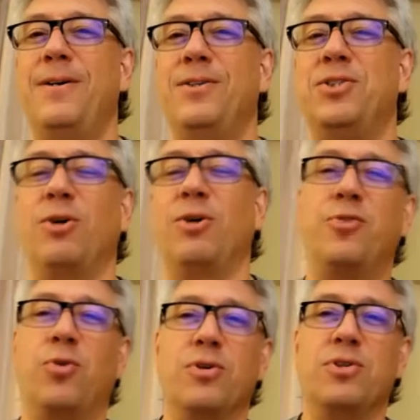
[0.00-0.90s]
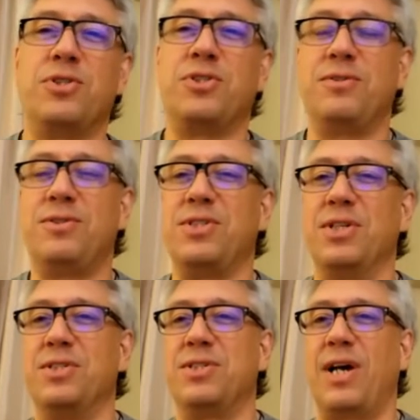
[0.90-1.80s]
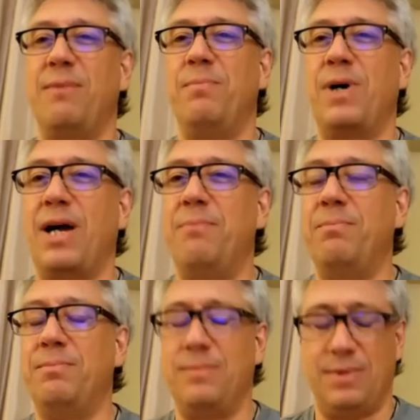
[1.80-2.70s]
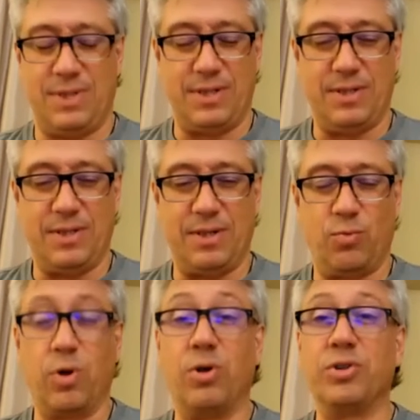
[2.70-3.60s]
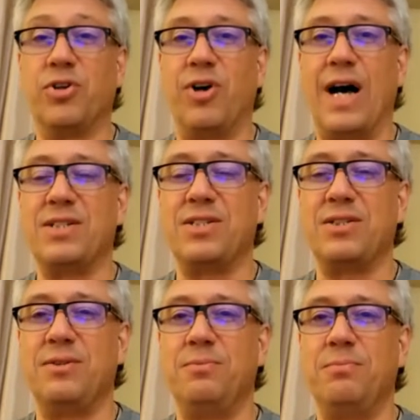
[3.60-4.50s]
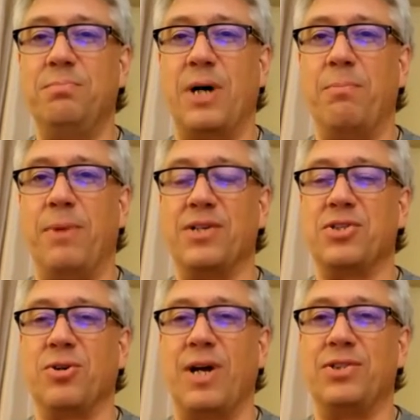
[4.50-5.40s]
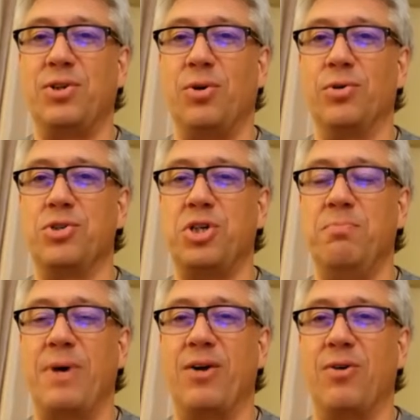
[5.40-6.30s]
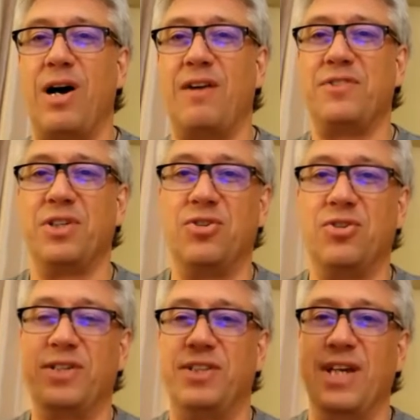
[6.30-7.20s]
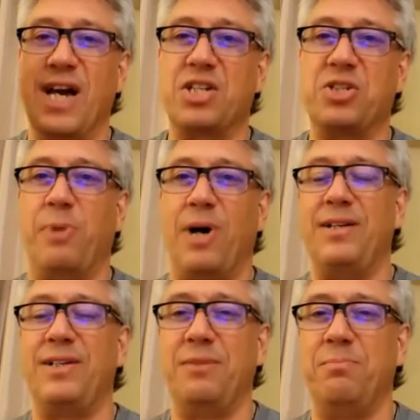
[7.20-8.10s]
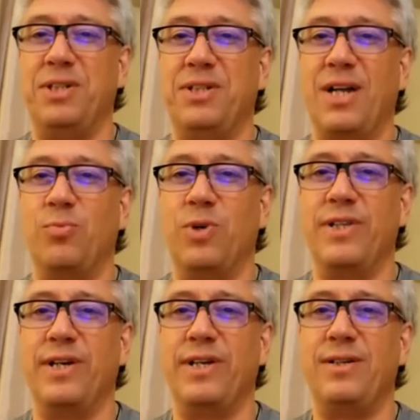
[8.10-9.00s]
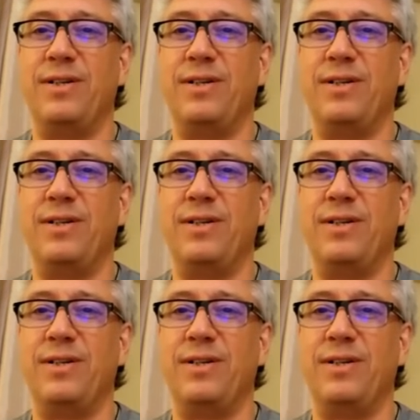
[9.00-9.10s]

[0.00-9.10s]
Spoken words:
So, of course, since I'm a world-class butt buster, I told her she'd better off to click the X button and be done with it.